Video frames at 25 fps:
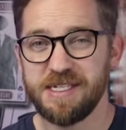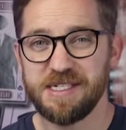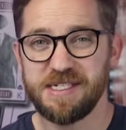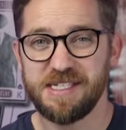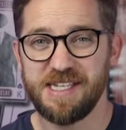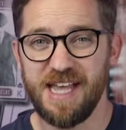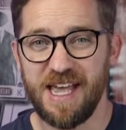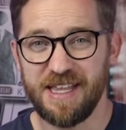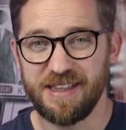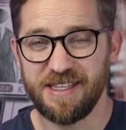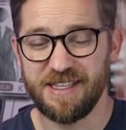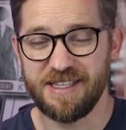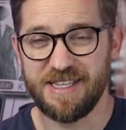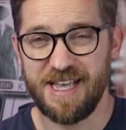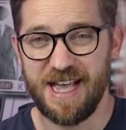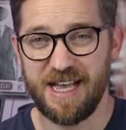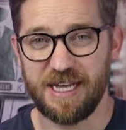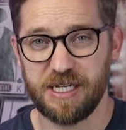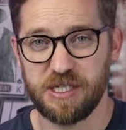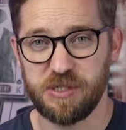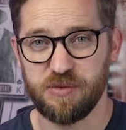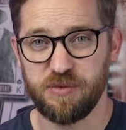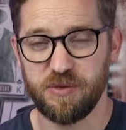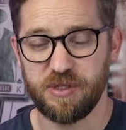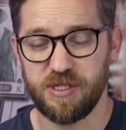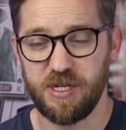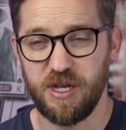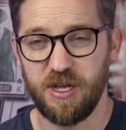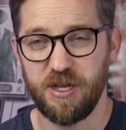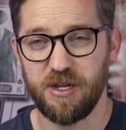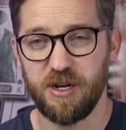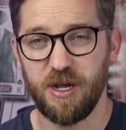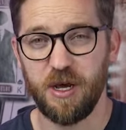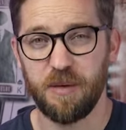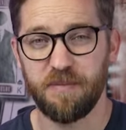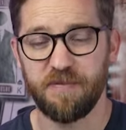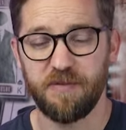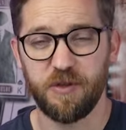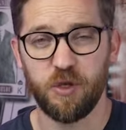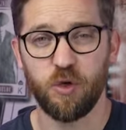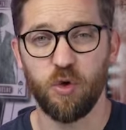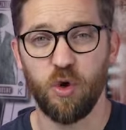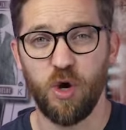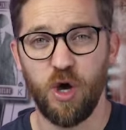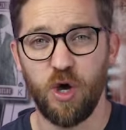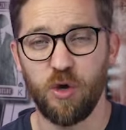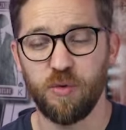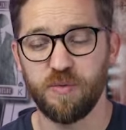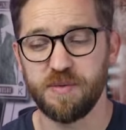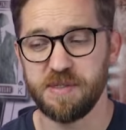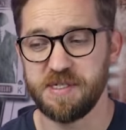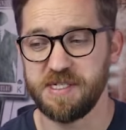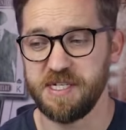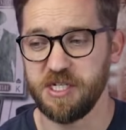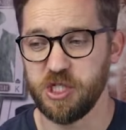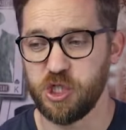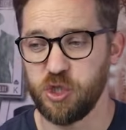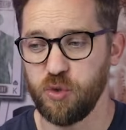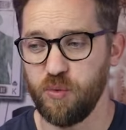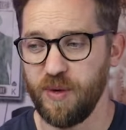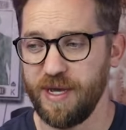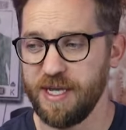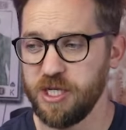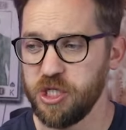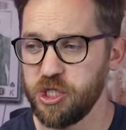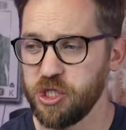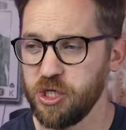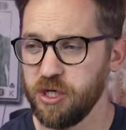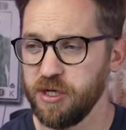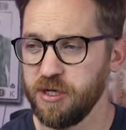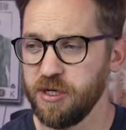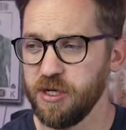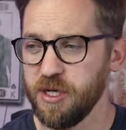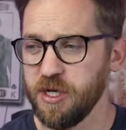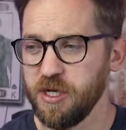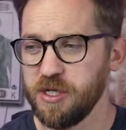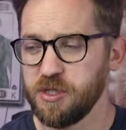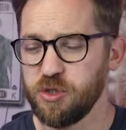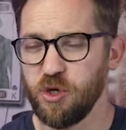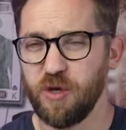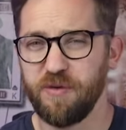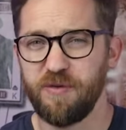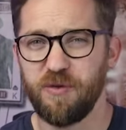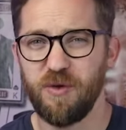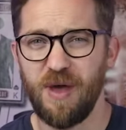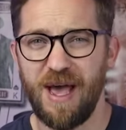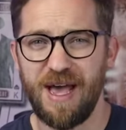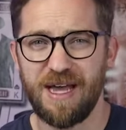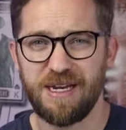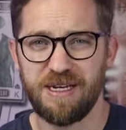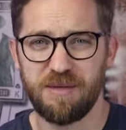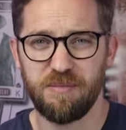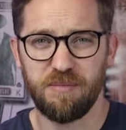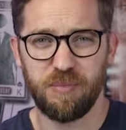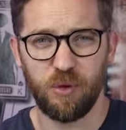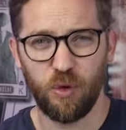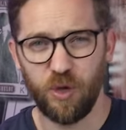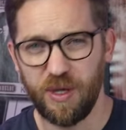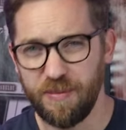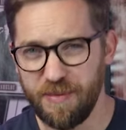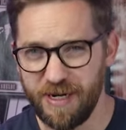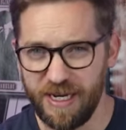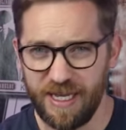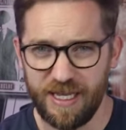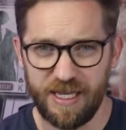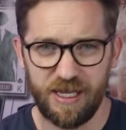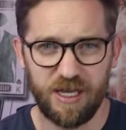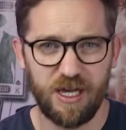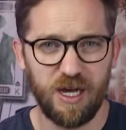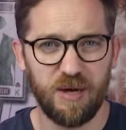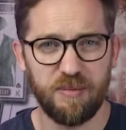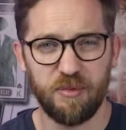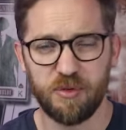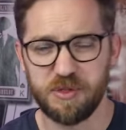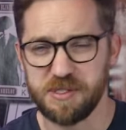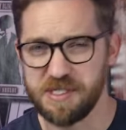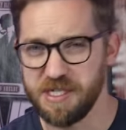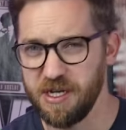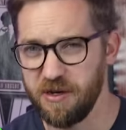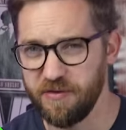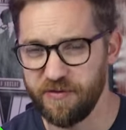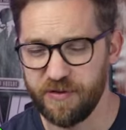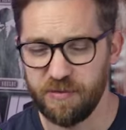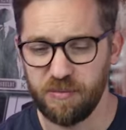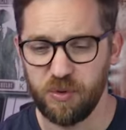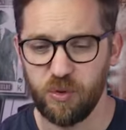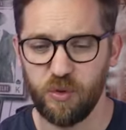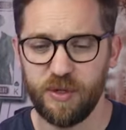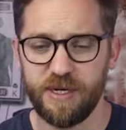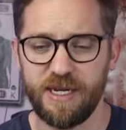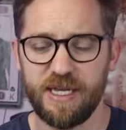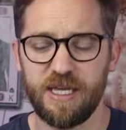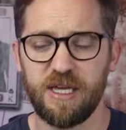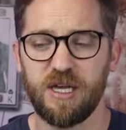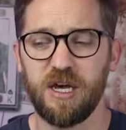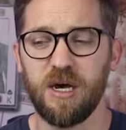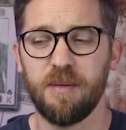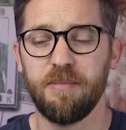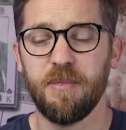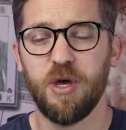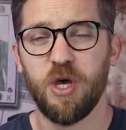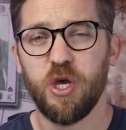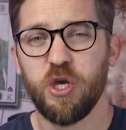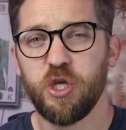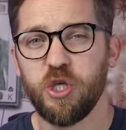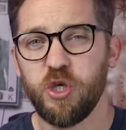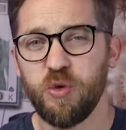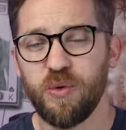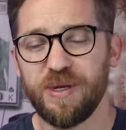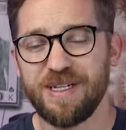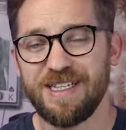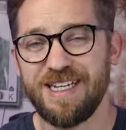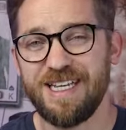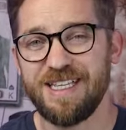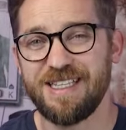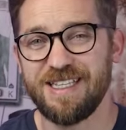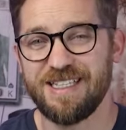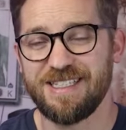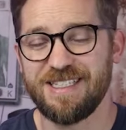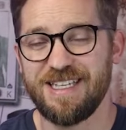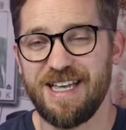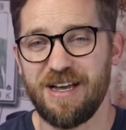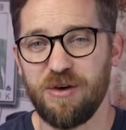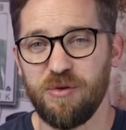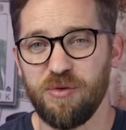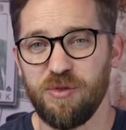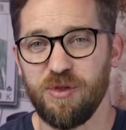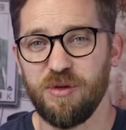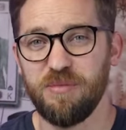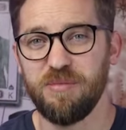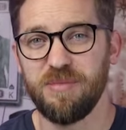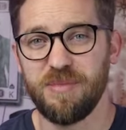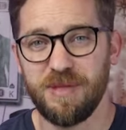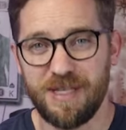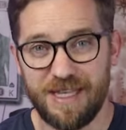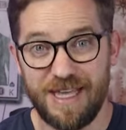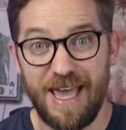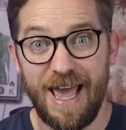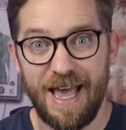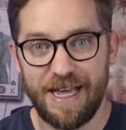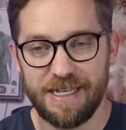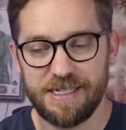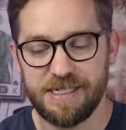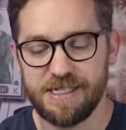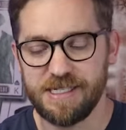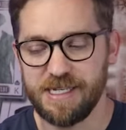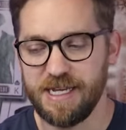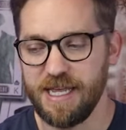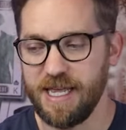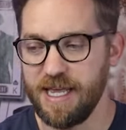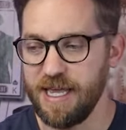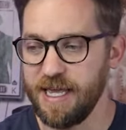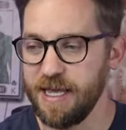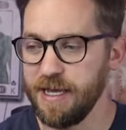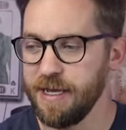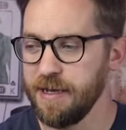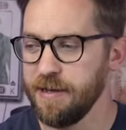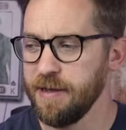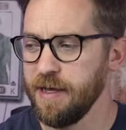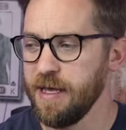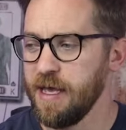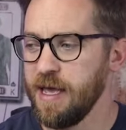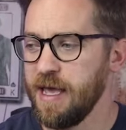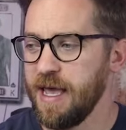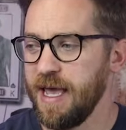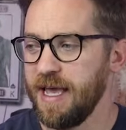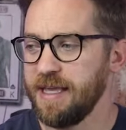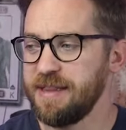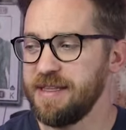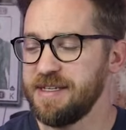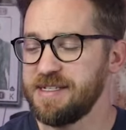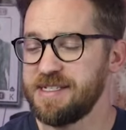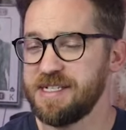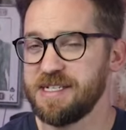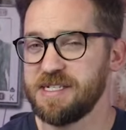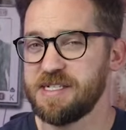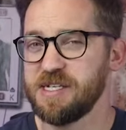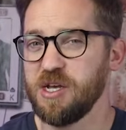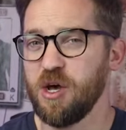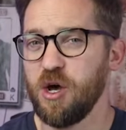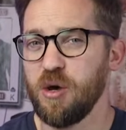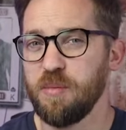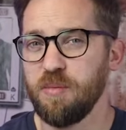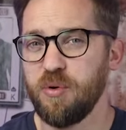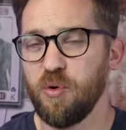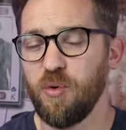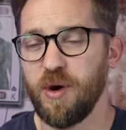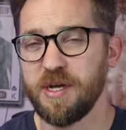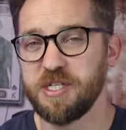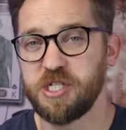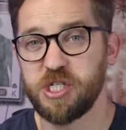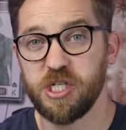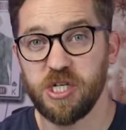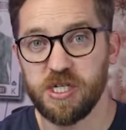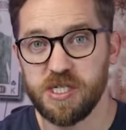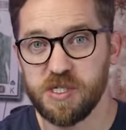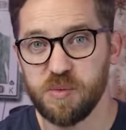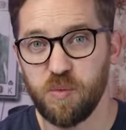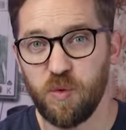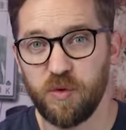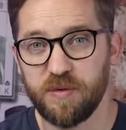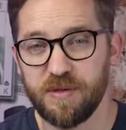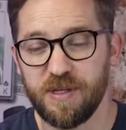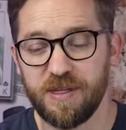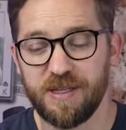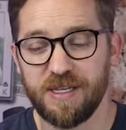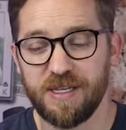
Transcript: set the tax return up for your own situation. So if you had employment income or self-employed income, you would need to tell them yes here. In this example, I just want to